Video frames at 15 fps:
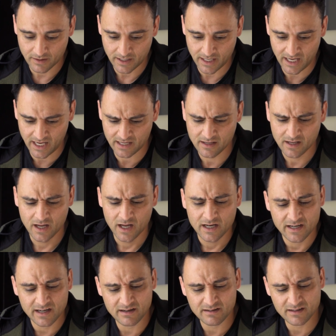And,
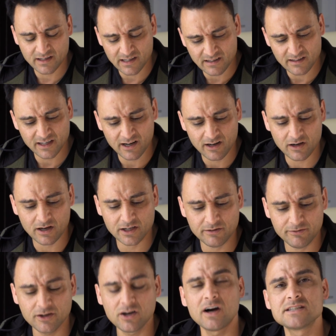you know, like,
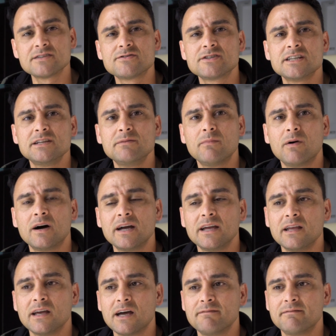if you guys have seen
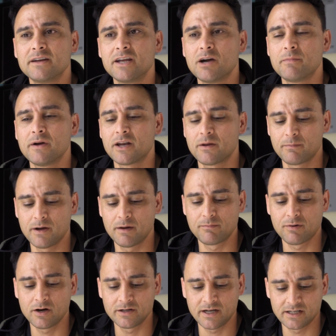my video about a
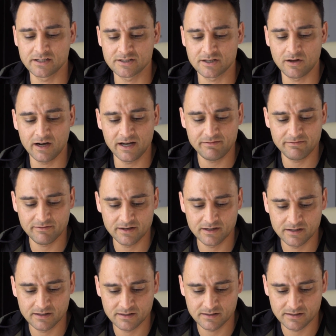pro dater's life,
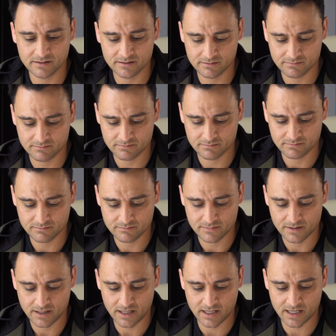
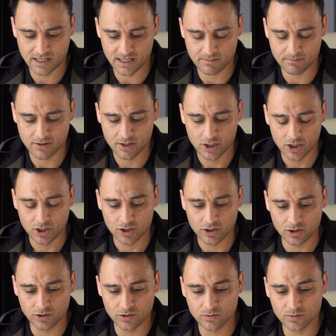
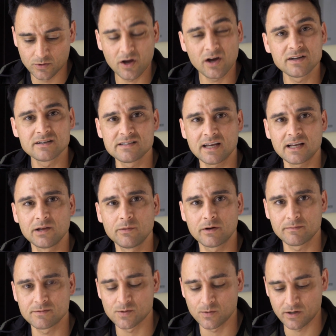you will know exactly what
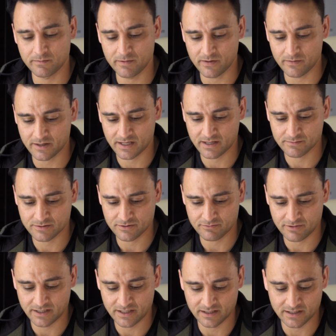I'm talking about when it comes to
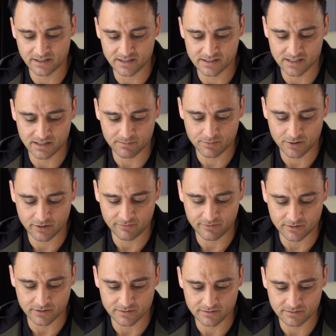reading these
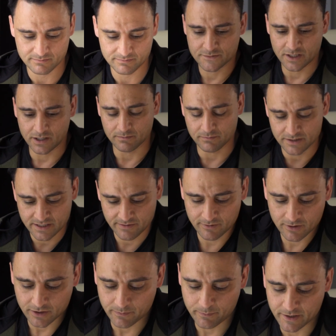profiles. So let's have a
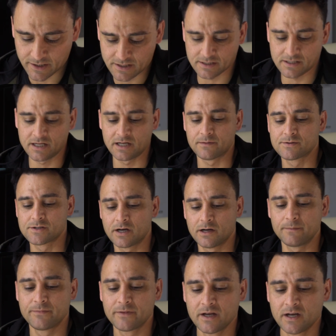look at the pictures here.
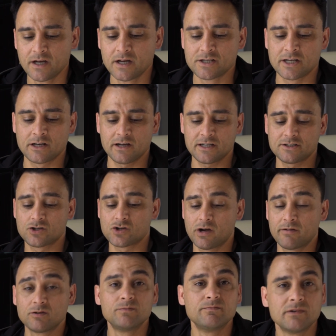So she likes to
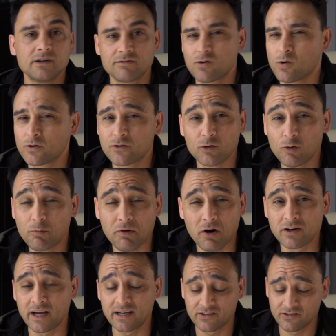travel. Of course, all pro
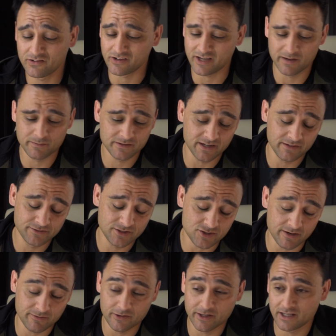daters and scammers love to
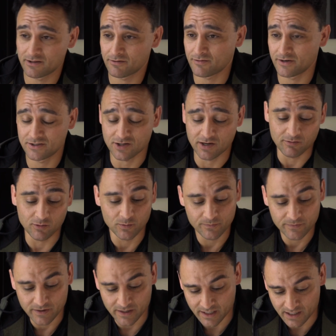travel. They get the free travel,
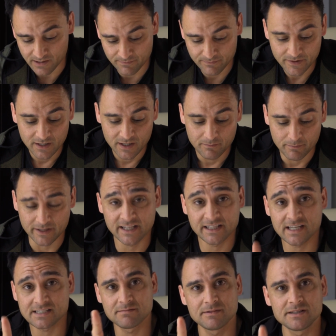okay? But that
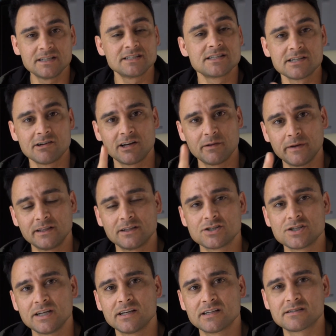doesn't necessarily mean that
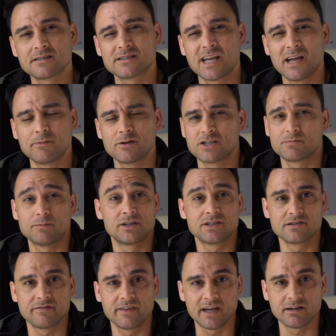she is a scammer just
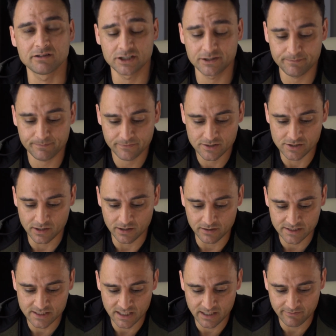because of that, right? So
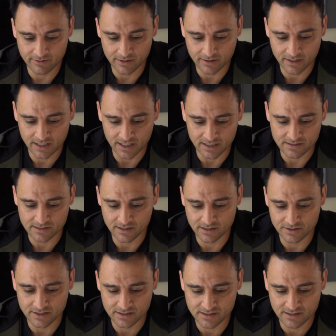let's have a look here. So
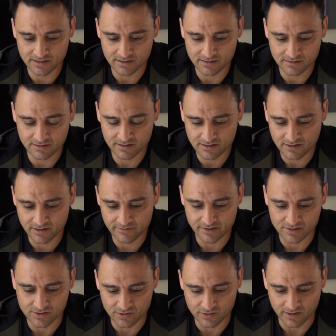she's in kind of
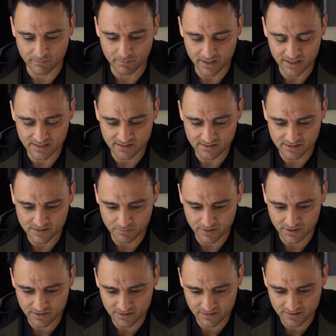exotic places, I
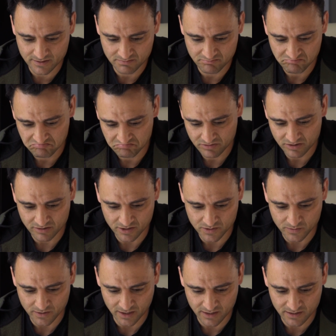suppose. Who knows
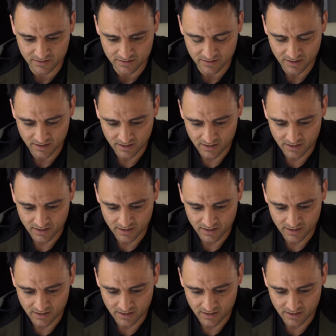where that is?